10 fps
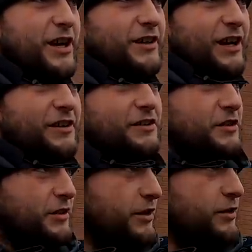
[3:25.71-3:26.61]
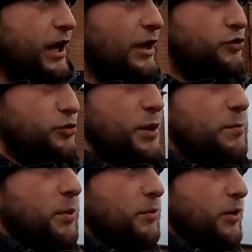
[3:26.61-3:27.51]
yeah, and that used to be a
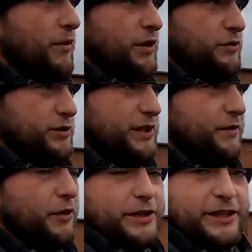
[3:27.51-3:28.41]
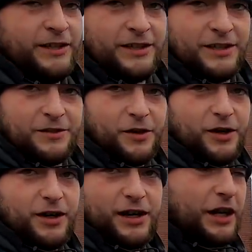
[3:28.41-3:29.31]
pub as well. Tim Holland.
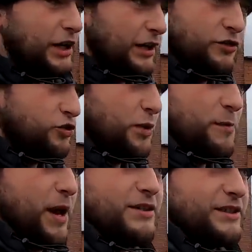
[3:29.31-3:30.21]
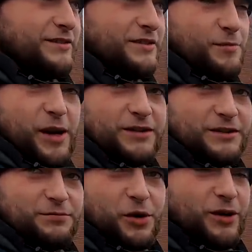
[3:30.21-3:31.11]
So yeah be amazing,
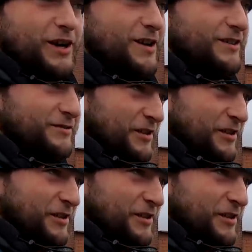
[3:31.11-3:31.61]
amazing. But uh,